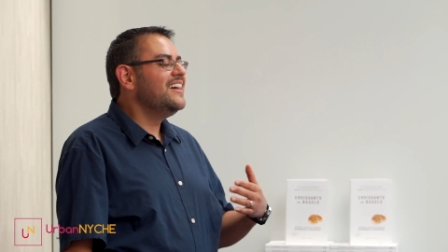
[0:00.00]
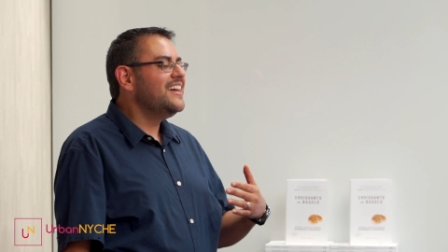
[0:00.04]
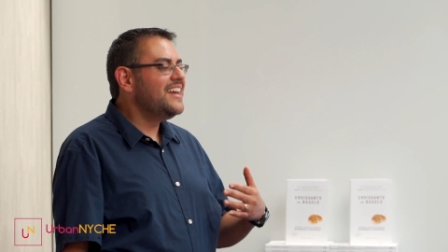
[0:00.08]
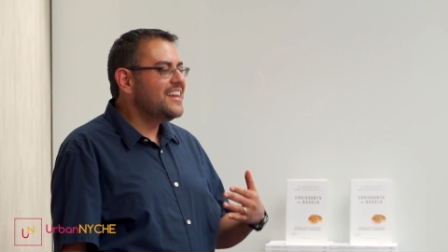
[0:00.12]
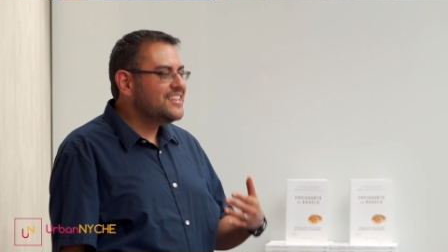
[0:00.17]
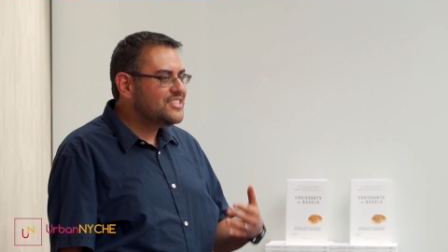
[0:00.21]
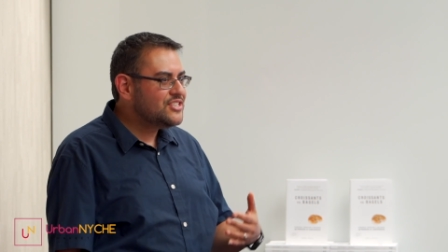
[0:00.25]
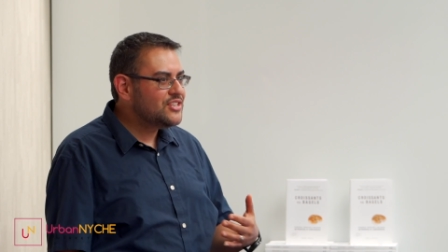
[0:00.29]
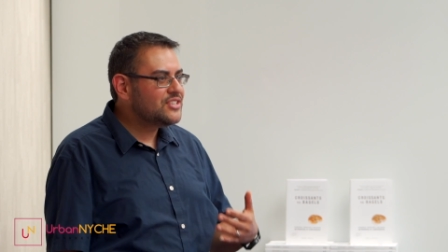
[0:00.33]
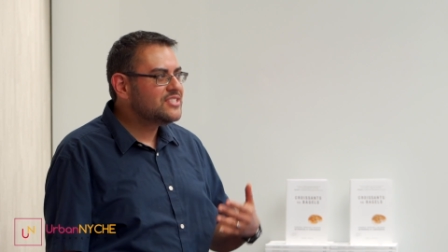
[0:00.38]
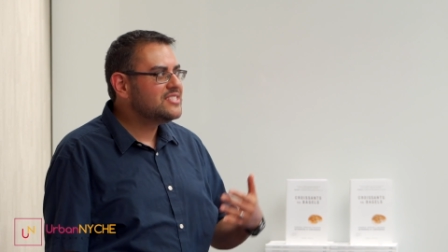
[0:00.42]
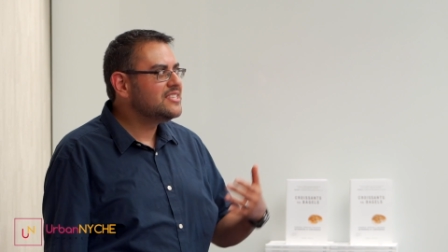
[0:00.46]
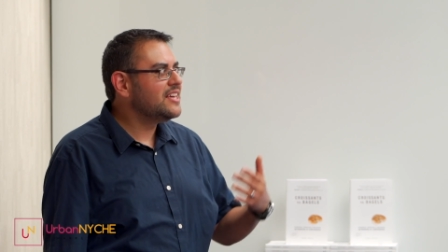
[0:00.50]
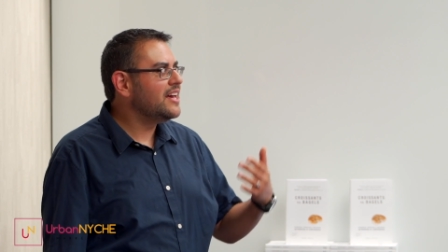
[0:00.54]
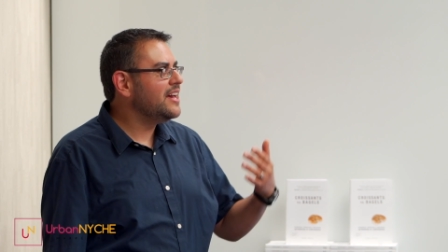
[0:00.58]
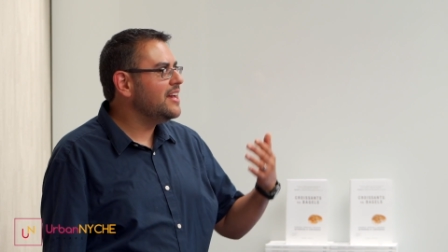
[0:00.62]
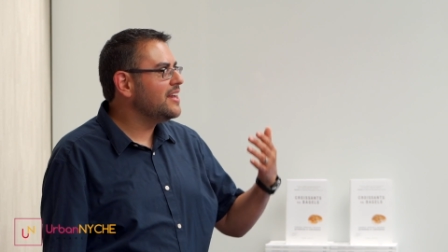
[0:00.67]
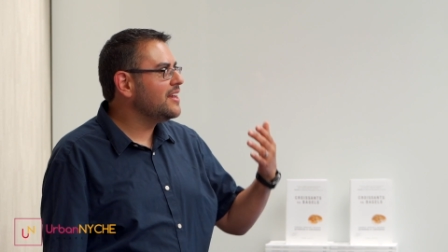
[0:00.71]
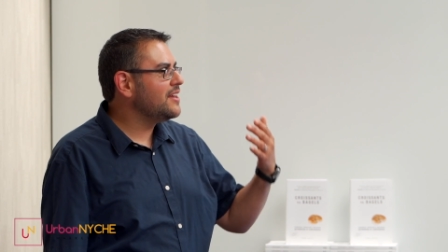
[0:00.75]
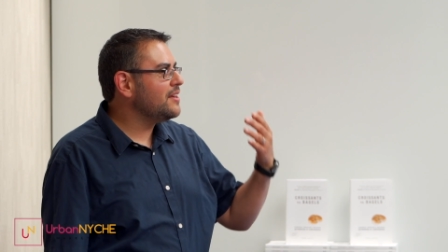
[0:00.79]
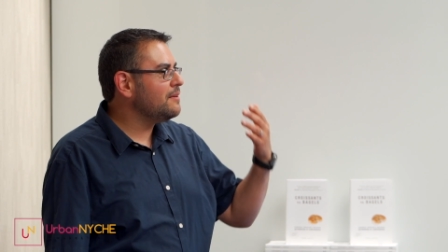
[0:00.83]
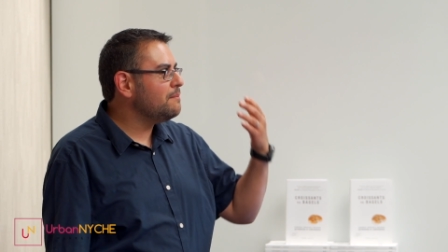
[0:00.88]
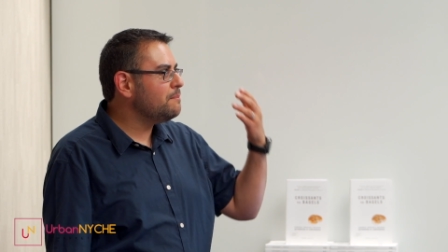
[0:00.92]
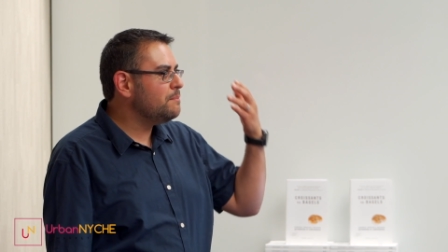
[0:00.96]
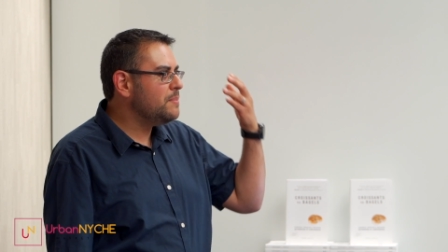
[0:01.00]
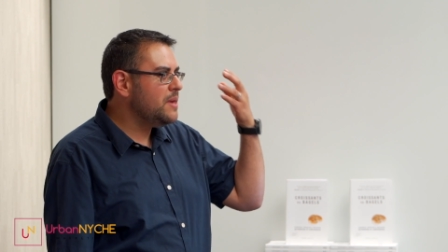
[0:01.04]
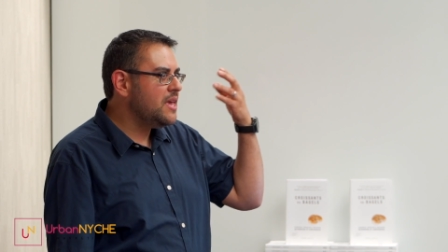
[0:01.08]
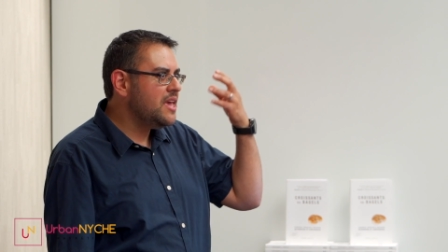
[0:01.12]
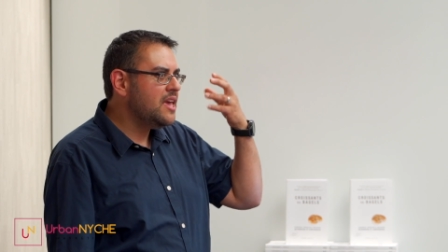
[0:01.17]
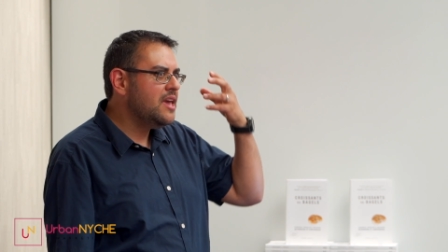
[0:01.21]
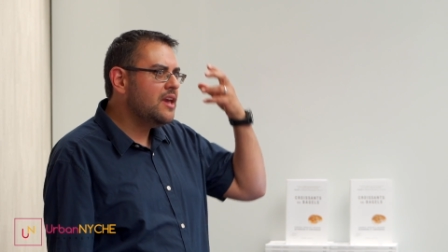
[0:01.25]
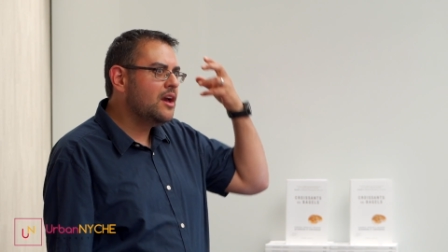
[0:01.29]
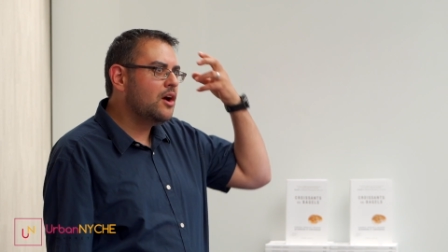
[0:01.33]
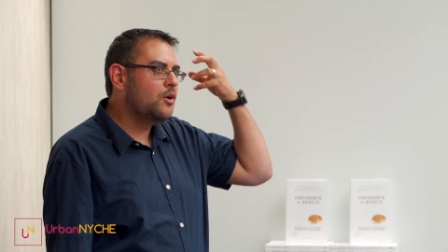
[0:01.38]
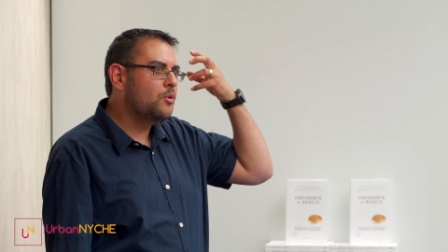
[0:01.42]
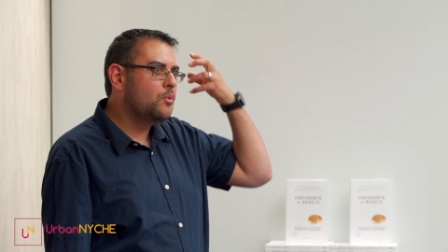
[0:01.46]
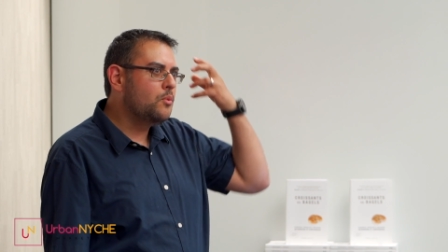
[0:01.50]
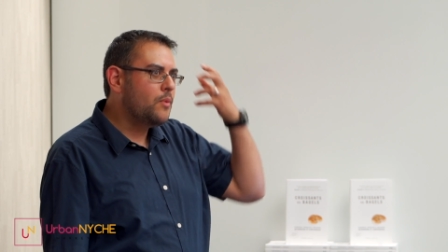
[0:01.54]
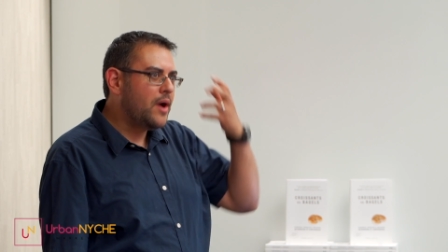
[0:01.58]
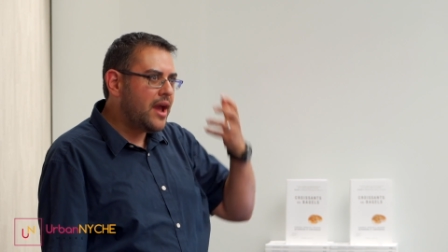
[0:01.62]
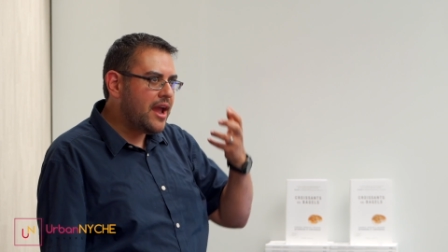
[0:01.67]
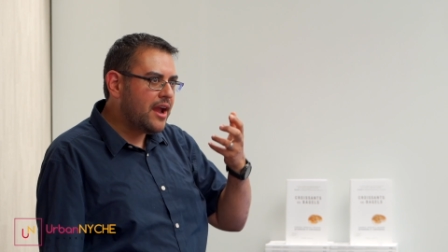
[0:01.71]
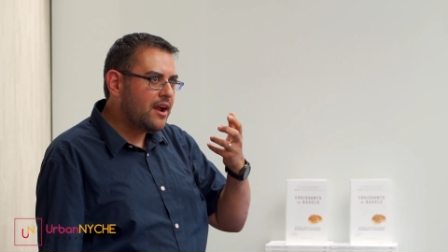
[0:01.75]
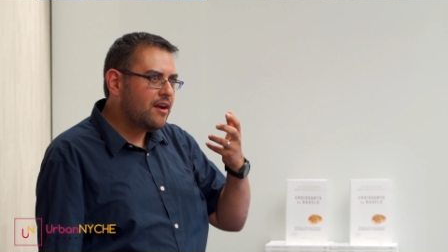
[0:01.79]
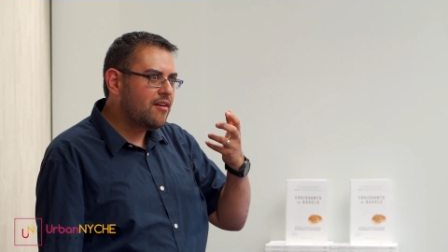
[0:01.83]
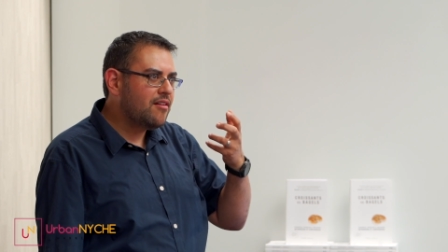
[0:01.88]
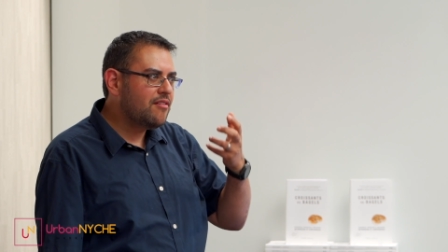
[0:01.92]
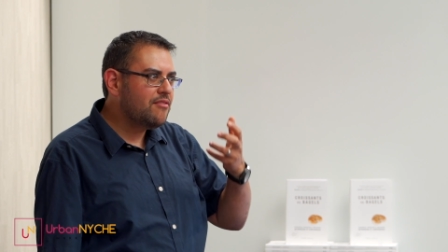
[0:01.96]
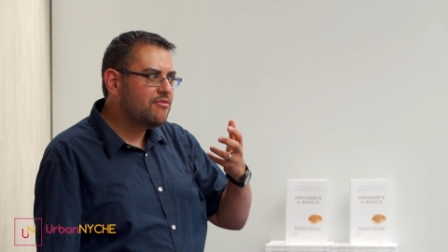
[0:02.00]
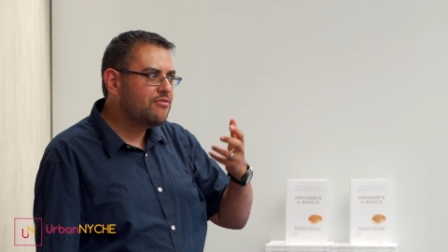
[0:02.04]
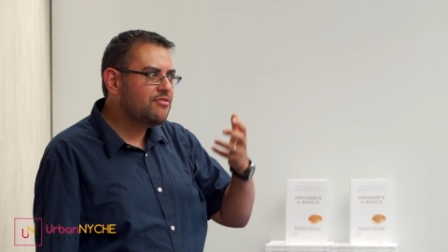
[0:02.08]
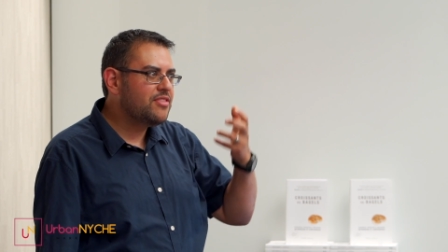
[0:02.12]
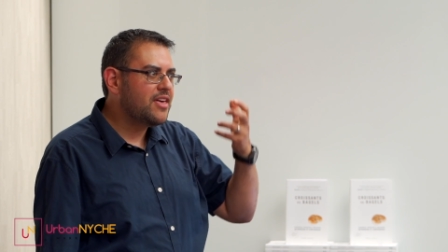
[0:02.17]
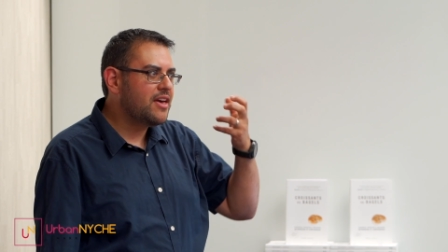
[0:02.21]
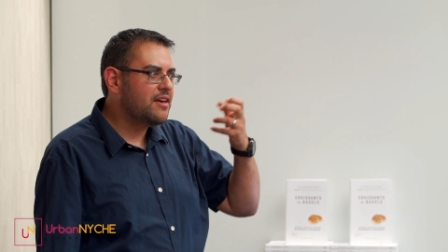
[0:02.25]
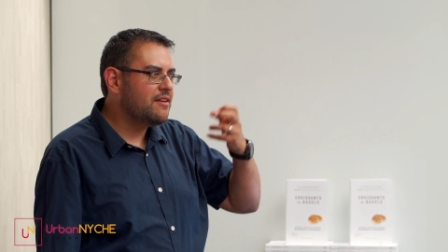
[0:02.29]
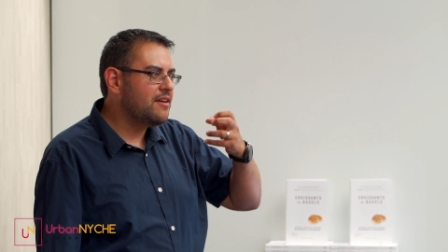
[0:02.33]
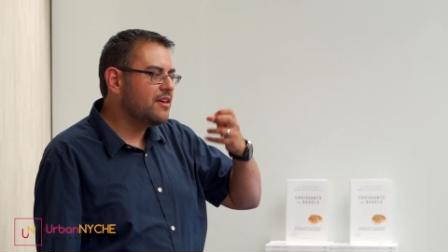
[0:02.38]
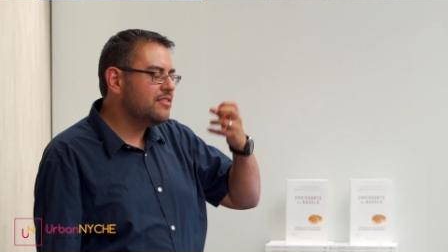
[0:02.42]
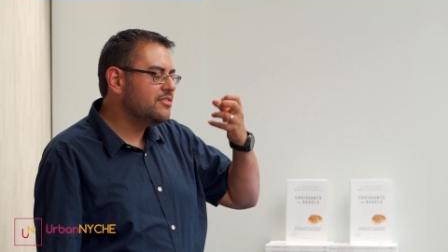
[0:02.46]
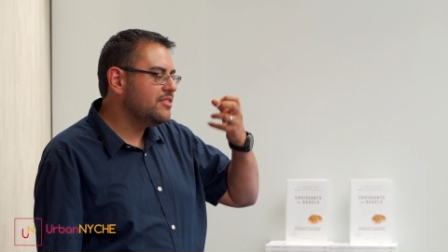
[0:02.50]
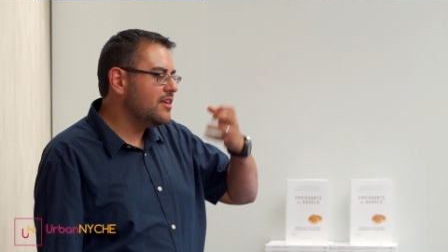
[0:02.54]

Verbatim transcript: it's just like being aware of the,